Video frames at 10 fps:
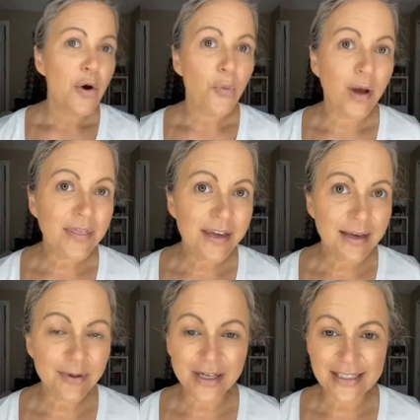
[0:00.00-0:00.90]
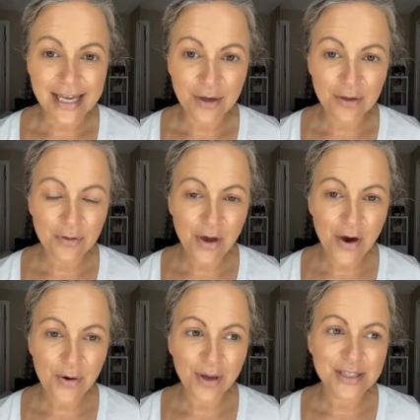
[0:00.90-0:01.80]
One thing I'm going to tell you
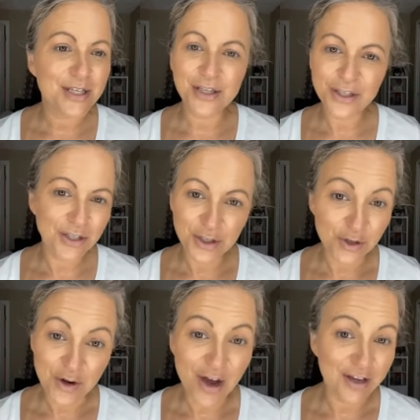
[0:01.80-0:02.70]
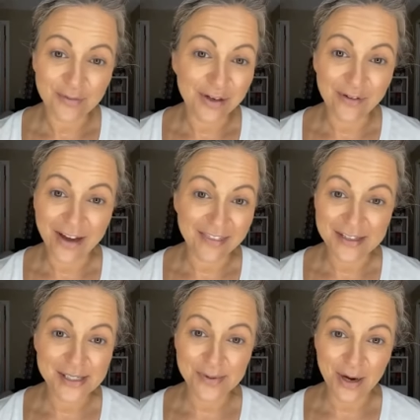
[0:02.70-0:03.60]
though, is you're not going to regret
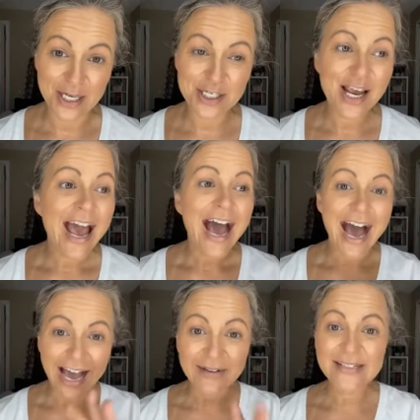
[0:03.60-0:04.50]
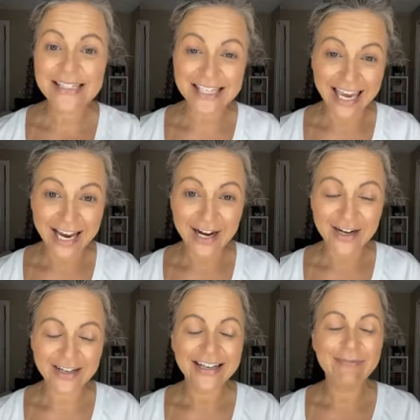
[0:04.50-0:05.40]
this switch. I was
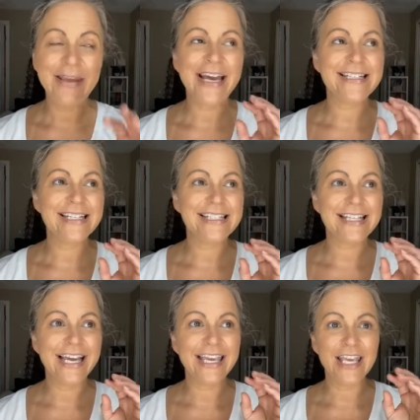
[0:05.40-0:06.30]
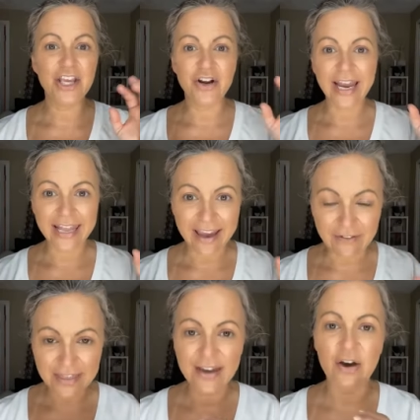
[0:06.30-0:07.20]
scared because it's like you're getting
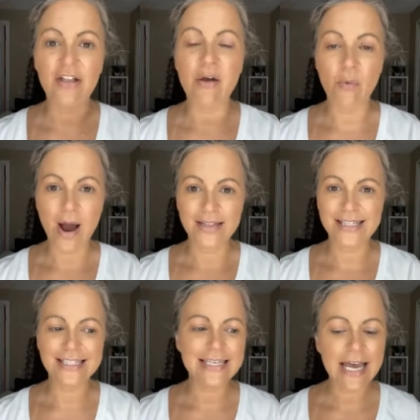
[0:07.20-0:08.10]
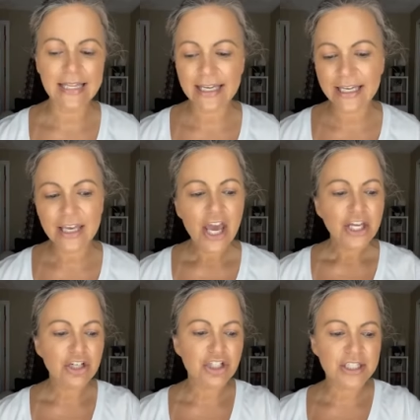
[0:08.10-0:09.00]
everything all at once. It's not like
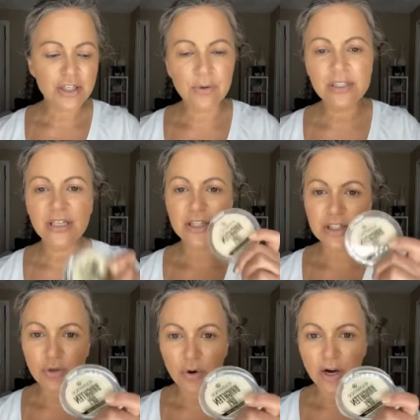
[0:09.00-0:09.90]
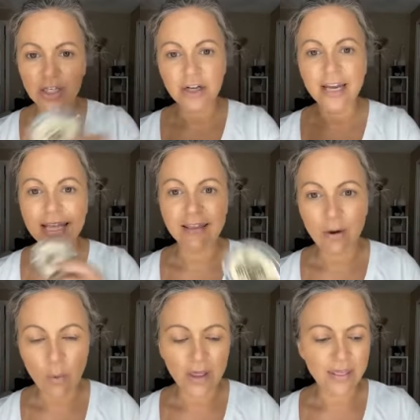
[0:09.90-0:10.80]
you're just going to the store and you're getting like
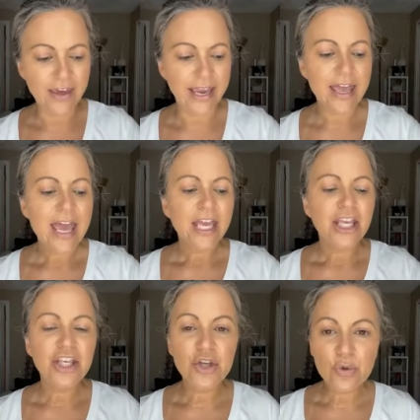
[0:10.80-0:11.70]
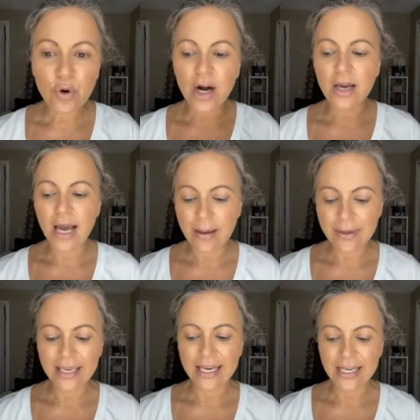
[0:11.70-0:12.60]
one thing. You are
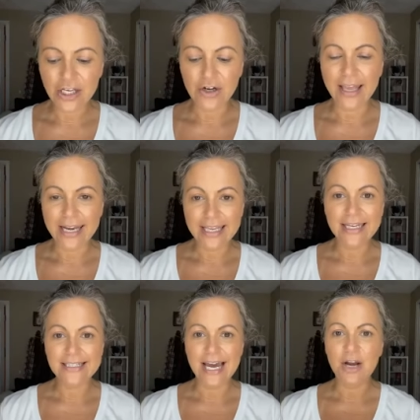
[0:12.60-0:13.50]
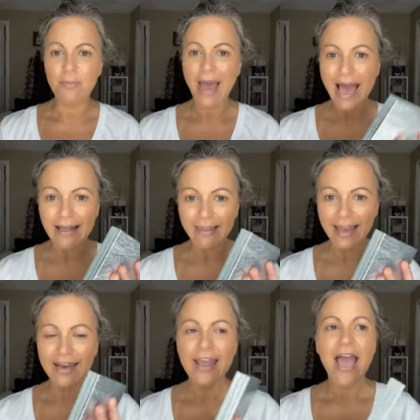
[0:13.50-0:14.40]
coming in and you're getting an entire
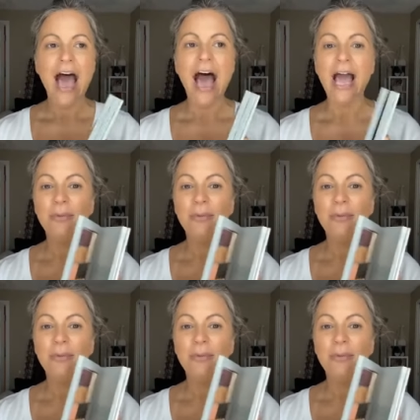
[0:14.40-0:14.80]
palette. I